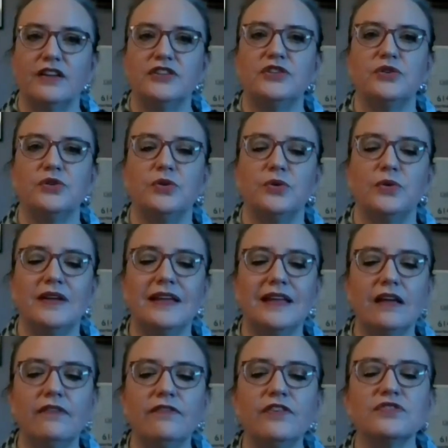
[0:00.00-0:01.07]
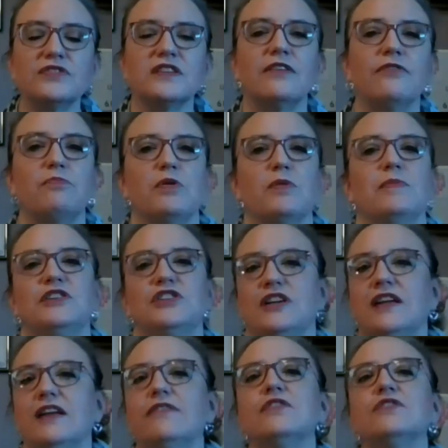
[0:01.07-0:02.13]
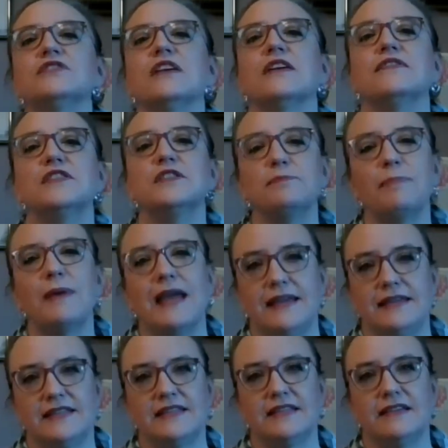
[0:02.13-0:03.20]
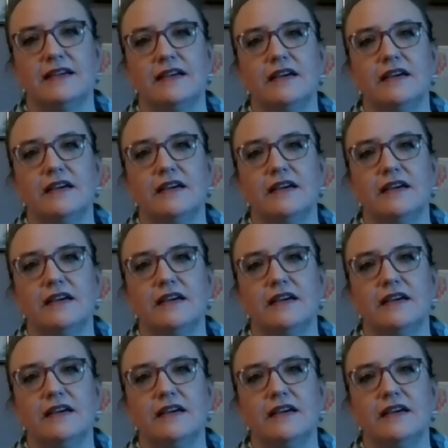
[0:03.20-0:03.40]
to give yourself permission, give yourself space